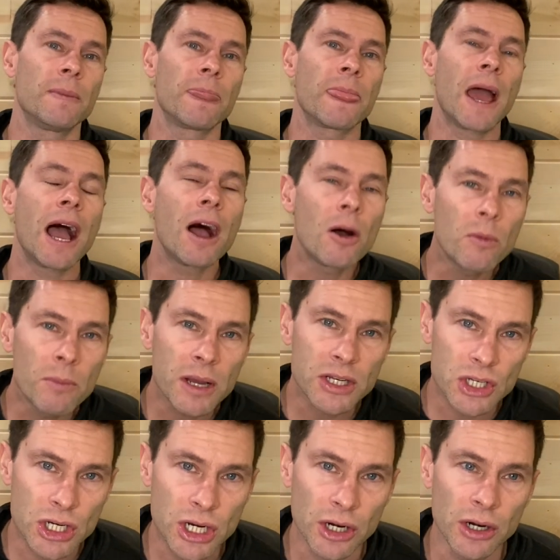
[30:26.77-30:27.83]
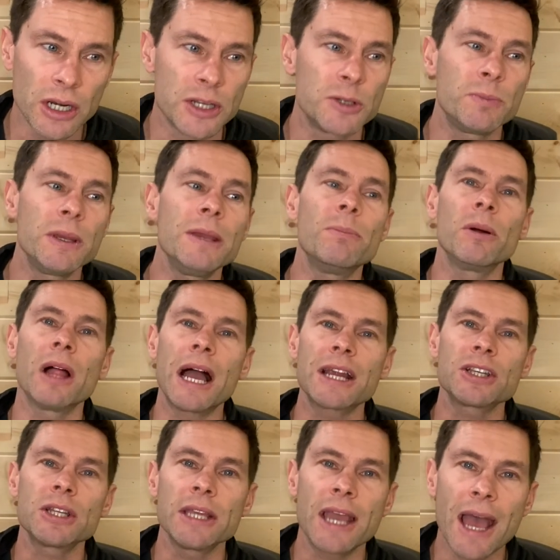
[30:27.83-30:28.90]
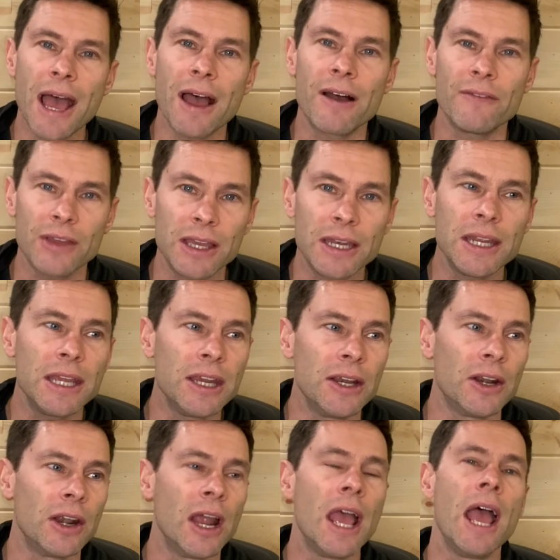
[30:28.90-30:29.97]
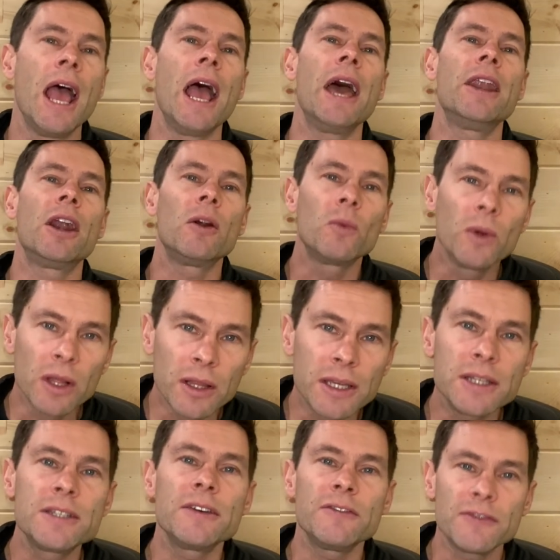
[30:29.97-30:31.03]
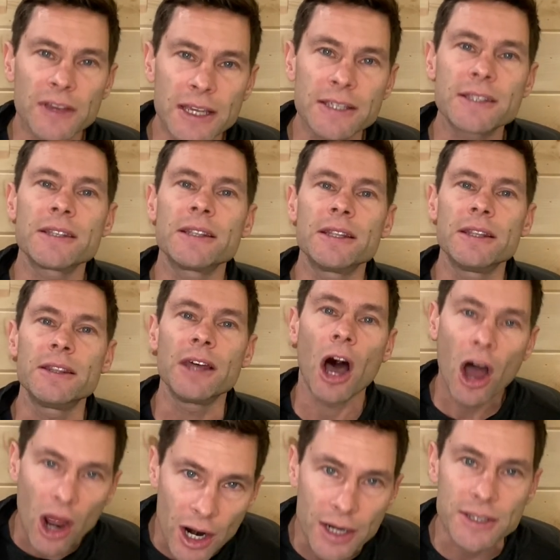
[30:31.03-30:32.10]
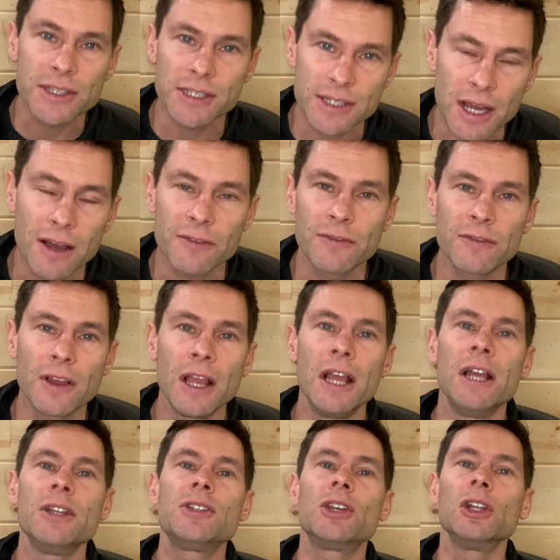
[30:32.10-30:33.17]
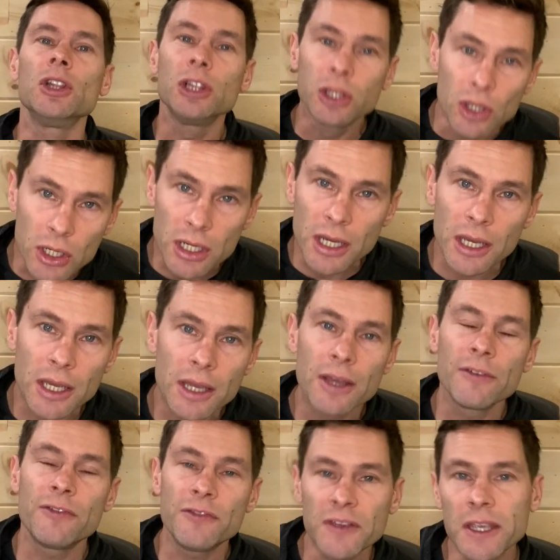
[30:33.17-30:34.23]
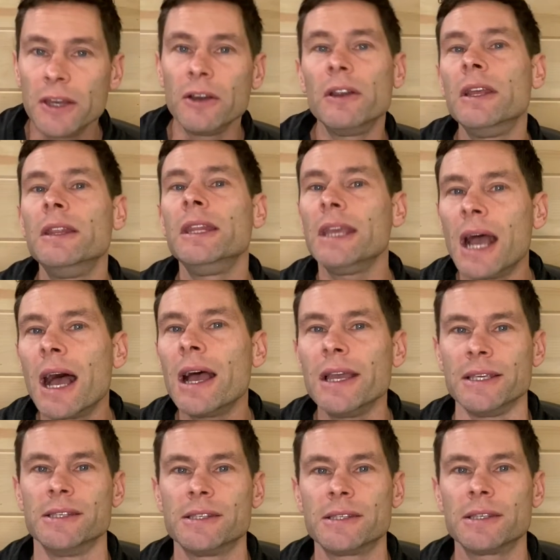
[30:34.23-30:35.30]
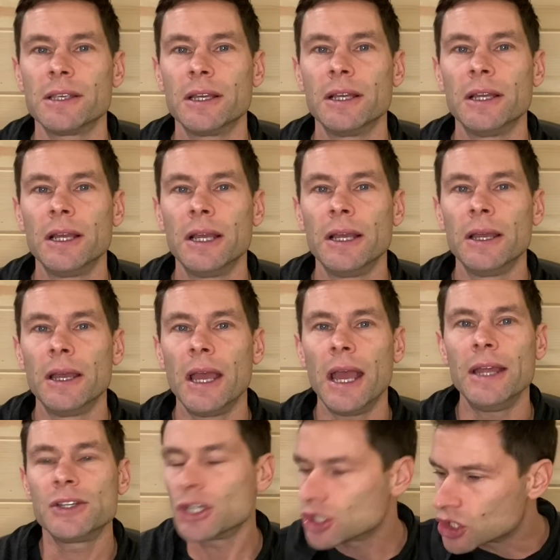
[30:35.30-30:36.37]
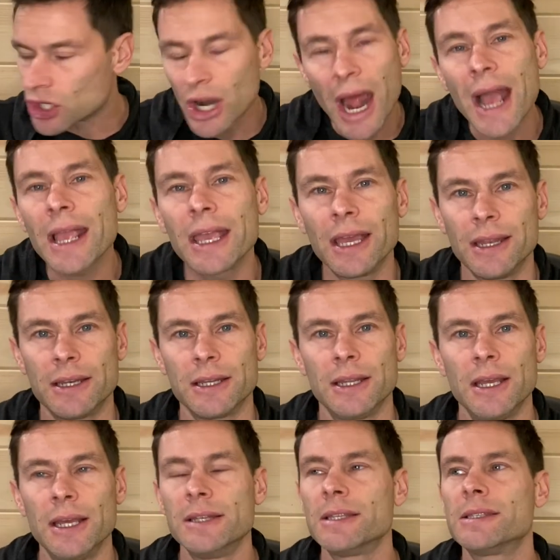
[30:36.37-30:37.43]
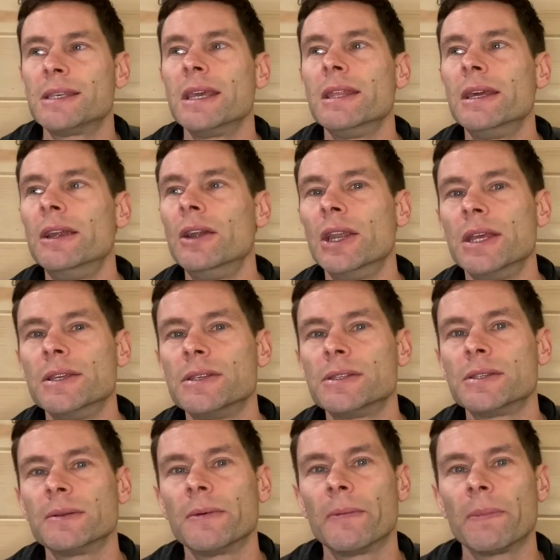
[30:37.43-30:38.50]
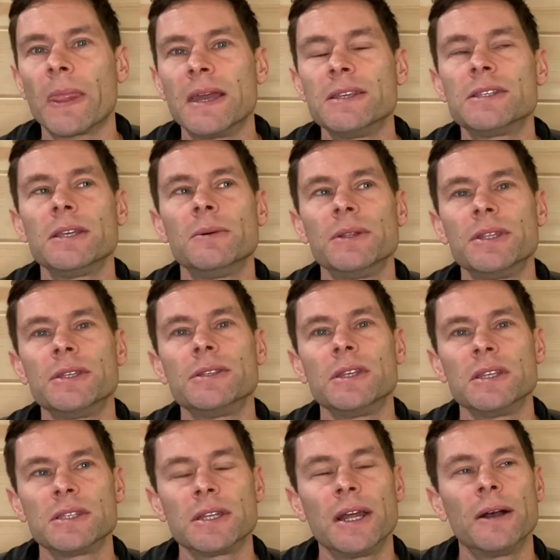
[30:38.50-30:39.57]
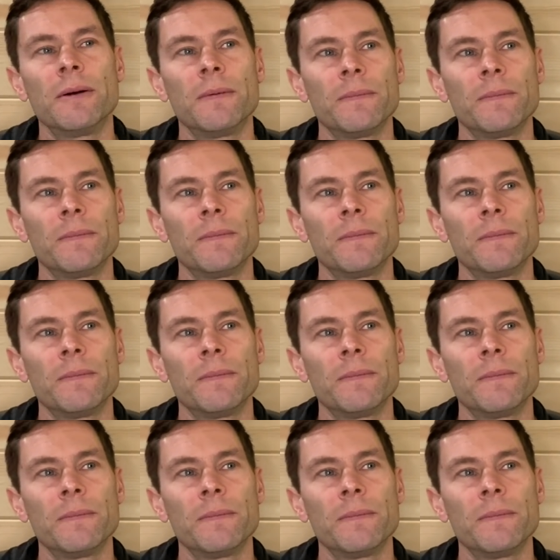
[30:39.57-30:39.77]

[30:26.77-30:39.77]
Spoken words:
how much courage people actually have in here and are willing to face the hard stuff, to look fear in the eyes and to track it and to say, there it is. I see what this is now.